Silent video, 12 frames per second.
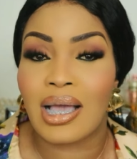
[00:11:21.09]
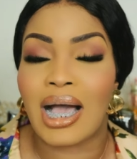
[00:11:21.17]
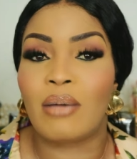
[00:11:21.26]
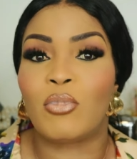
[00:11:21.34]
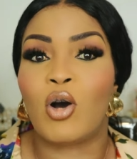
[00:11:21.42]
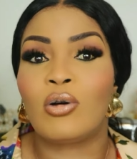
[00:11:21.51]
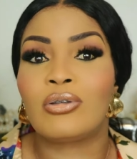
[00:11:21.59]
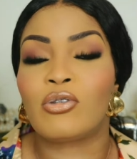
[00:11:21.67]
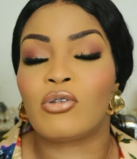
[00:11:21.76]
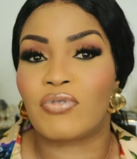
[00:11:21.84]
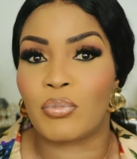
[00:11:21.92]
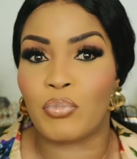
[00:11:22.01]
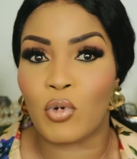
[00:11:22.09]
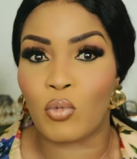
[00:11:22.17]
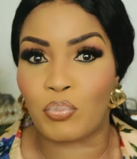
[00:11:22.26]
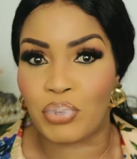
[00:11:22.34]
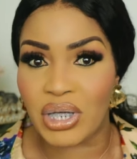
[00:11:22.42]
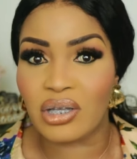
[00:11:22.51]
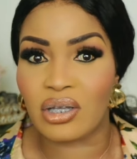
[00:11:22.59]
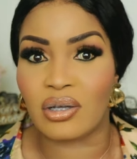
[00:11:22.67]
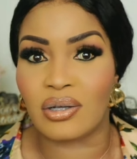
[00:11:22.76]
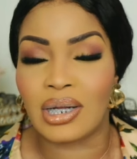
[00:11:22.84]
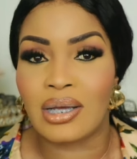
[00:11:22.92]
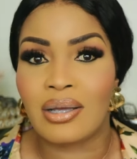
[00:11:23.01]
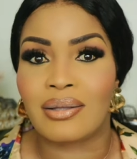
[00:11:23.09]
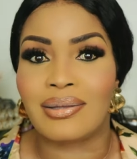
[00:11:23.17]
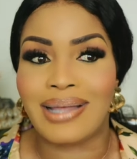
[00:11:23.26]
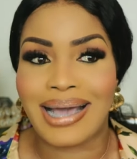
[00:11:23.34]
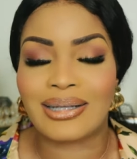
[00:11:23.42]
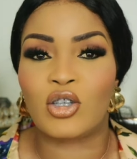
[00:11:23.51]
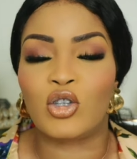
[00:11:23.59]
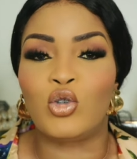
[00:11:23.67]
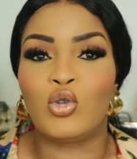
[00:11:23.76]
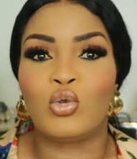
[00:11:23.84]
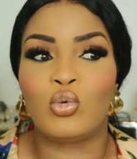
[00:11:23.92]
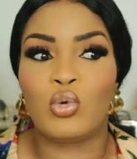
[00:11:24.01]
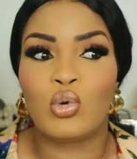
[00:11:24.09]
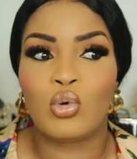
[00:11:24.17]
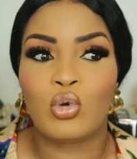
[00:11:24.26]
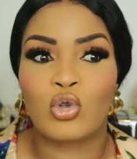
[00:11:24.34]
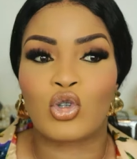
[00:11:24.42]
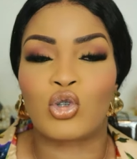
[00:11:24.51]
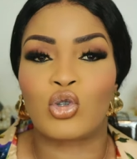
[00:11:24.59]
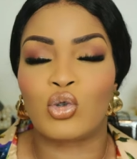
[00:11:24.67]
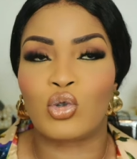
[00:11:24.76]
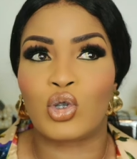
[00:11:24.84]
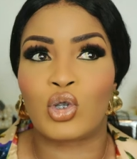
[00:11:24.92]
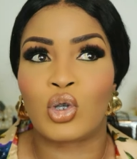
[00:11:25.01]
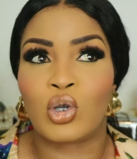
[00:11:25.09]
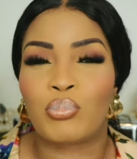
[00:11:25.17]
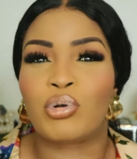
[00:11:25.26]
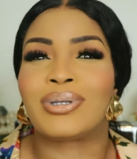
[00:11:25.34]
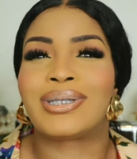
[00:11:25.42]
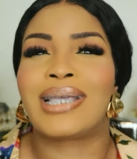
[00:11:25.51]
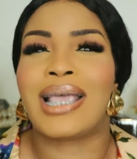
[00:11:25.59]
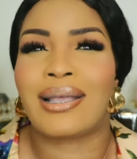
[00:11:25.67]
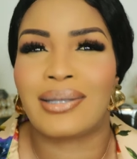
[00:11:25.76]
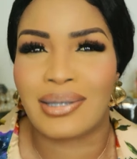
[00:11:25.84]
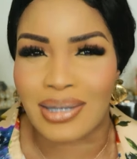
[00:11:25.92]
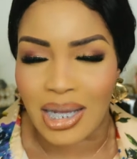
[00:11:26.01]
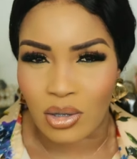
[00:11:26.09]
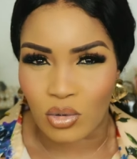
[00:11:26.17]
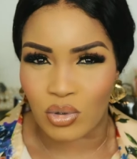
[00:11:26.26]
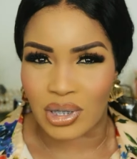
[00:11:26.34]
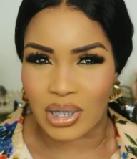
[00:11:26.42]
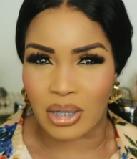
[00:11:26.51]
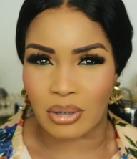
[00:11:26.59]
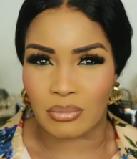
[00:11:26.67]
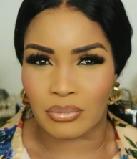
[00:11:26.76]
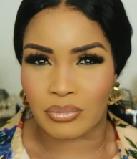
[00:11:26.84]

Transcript: I'm also of the opinion that you should protect that good thing.